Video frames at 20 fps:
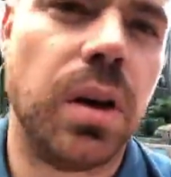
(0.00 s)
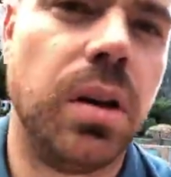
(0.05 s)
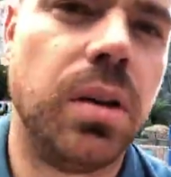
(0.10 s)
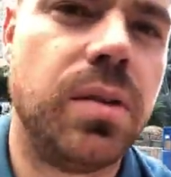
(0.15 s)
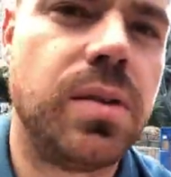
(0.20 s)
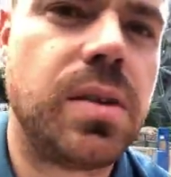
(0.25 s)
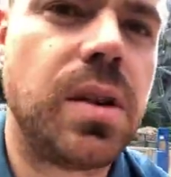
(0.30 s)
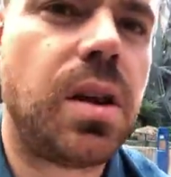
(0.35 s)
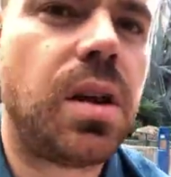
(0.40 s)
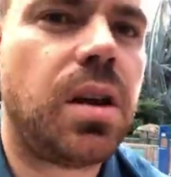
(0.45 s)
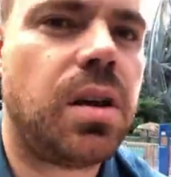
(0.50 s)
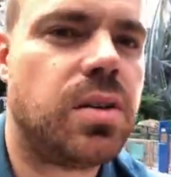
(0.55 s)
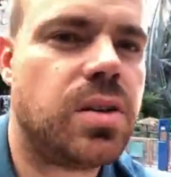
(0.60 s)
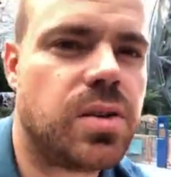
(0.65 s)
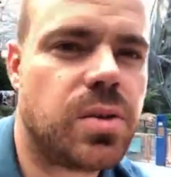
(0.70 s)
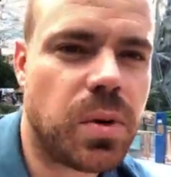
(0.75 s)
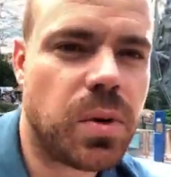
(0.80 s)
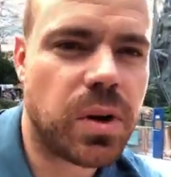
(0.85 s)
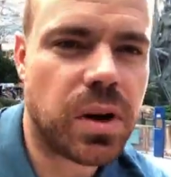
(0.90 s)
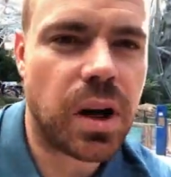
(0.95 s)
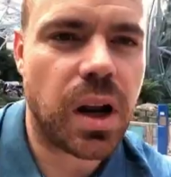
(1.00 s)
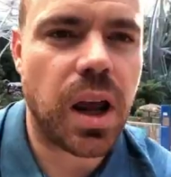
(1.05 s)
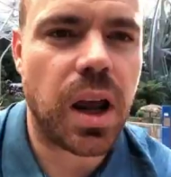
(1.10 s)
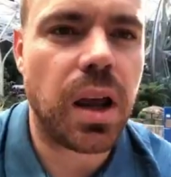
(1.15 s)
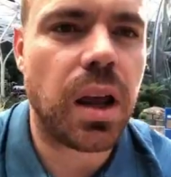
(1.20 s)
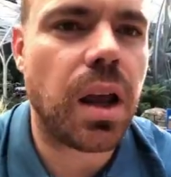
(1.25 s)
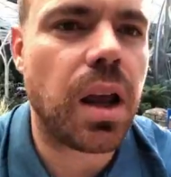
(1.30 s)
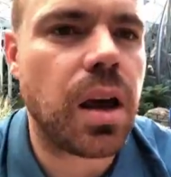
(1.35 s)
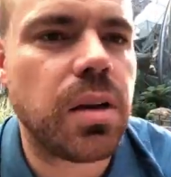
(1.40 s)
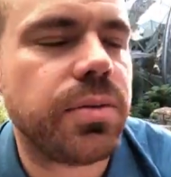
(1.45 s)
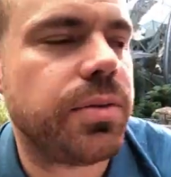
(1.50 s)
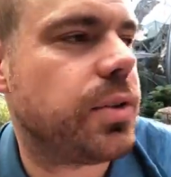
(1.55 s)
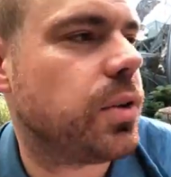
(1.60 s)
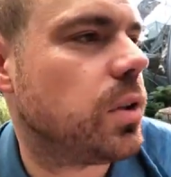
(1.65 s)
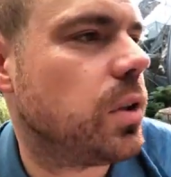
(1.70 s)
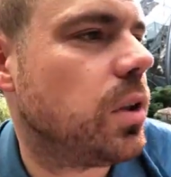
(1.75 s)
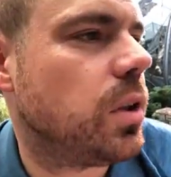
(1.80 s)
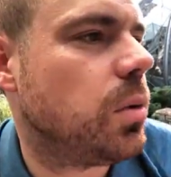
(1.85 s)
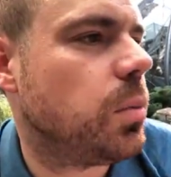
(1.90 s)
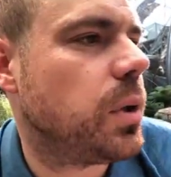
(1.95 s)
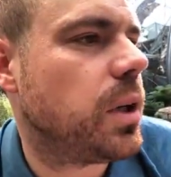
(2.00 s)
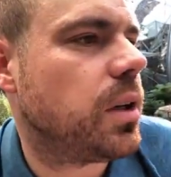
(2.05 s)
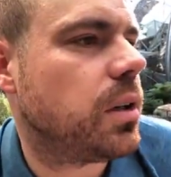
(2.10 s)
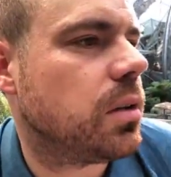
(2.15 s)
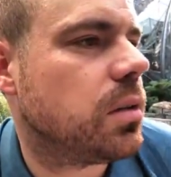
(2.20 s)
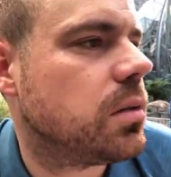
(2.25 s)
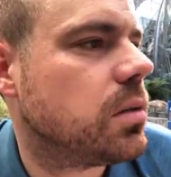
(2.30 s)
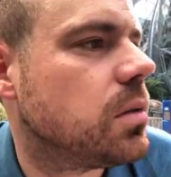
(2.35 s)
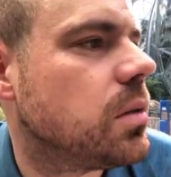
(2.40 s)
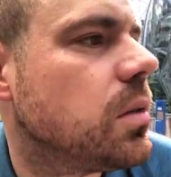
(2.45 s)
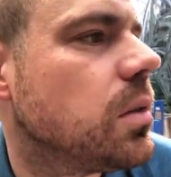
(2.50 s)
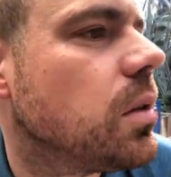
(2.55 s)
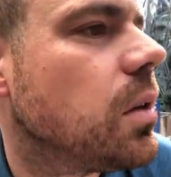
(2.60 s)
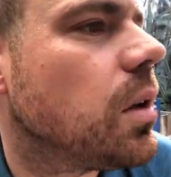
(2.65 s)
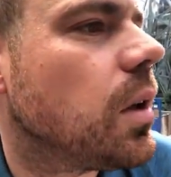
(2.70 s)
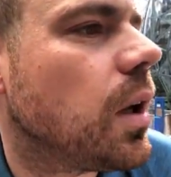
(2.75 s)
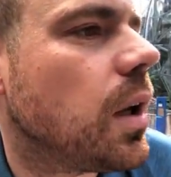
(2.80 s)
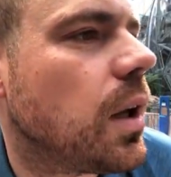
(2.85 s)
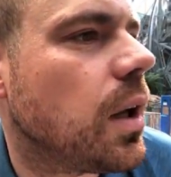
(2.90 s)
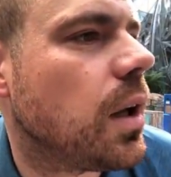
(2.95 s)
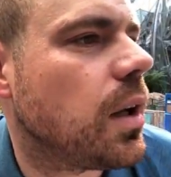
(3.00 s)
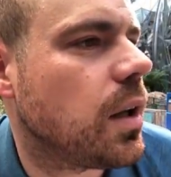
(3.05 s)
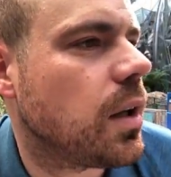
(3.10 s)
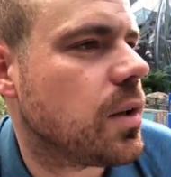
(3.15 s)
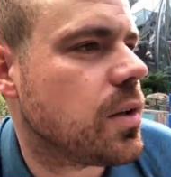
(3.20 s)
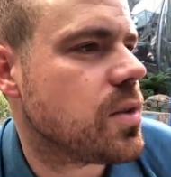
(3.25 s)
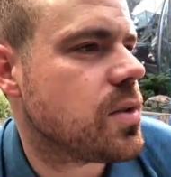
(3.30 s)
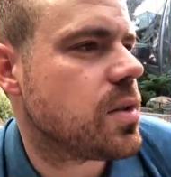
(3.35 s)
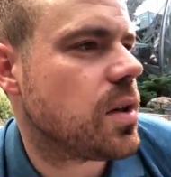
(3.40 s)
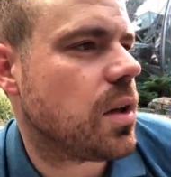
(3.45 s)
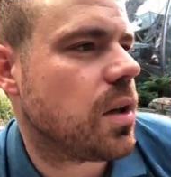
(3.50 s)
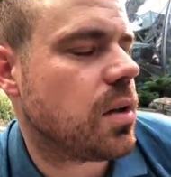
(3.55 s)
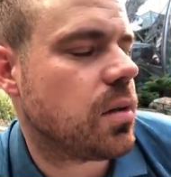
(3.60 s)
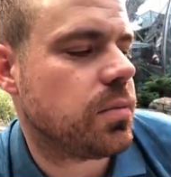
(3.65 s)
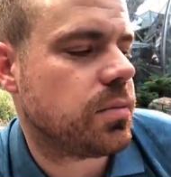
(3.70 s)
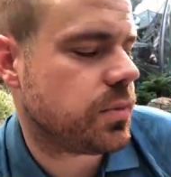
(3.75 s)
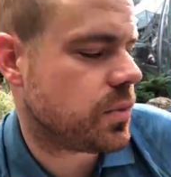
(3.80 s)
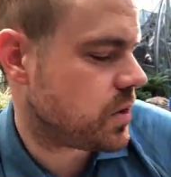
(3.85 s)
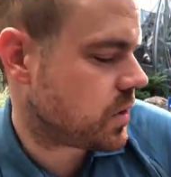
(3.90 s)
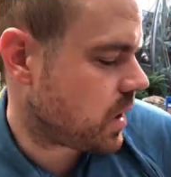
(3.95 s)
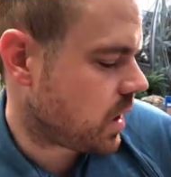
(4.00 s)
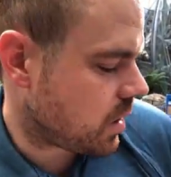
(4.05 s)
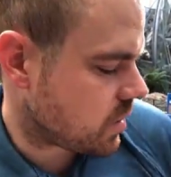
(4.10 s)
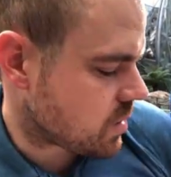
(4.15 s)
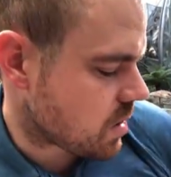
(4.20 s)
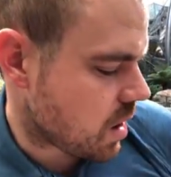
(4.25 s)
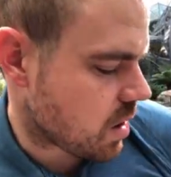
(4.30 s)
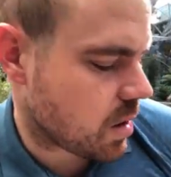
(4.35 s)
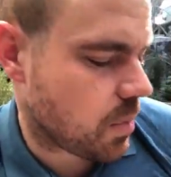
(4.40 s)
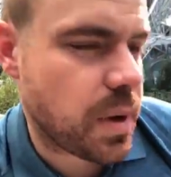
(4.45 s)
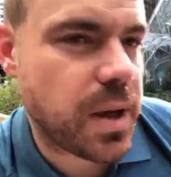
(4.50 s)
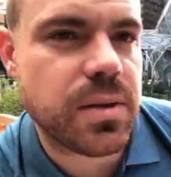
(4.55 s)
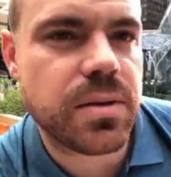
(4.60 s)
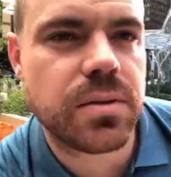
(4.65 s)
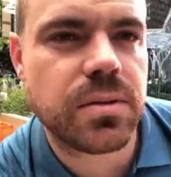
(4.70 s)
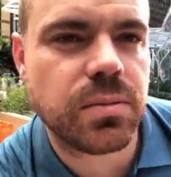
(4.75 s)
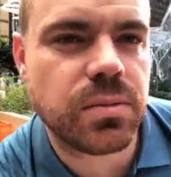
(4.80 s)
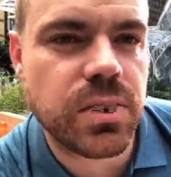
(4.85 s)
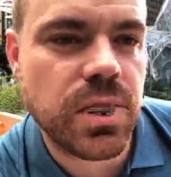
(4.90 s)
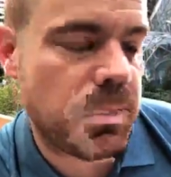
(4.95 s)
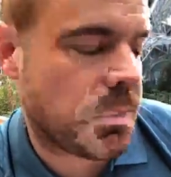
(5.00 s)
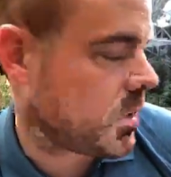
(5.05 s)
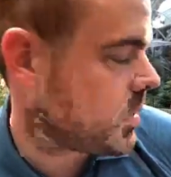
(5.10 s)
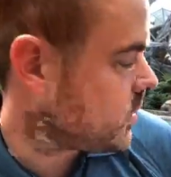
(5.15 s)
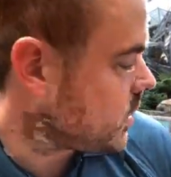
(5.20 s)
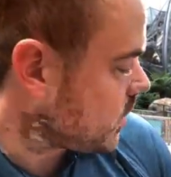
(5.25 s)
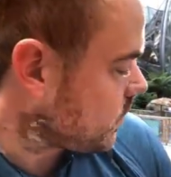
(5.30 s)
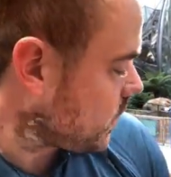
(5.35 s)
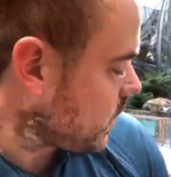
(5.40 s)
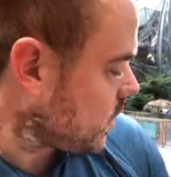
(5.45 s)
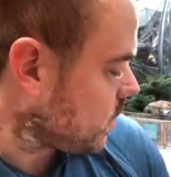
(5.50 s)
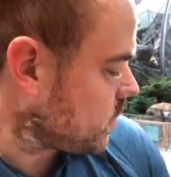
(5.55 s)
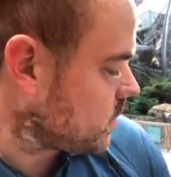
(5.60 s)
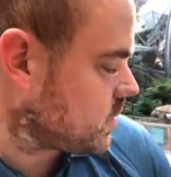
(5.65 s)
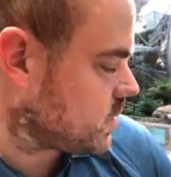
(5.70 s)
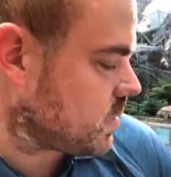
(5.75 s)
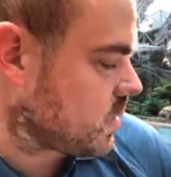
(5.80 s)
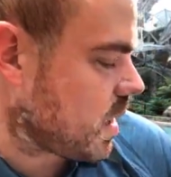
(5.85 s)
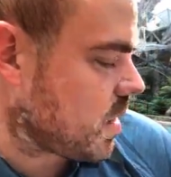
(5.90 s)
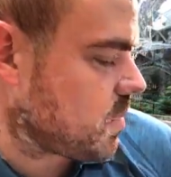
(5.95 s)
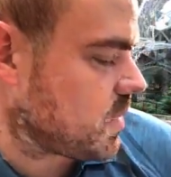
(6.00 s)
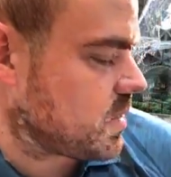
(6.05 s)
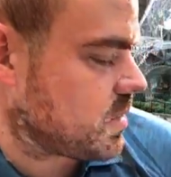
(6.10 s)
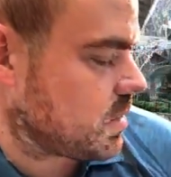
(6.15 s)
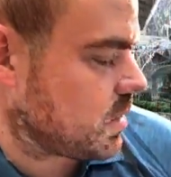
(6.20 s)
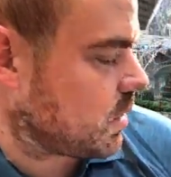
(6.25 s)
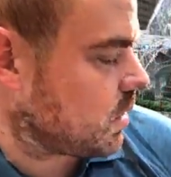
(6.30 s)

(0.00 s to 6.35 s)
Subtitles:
But just wanted to hang out for a little bit and just kind of talk about some of the stuff I've been seeing.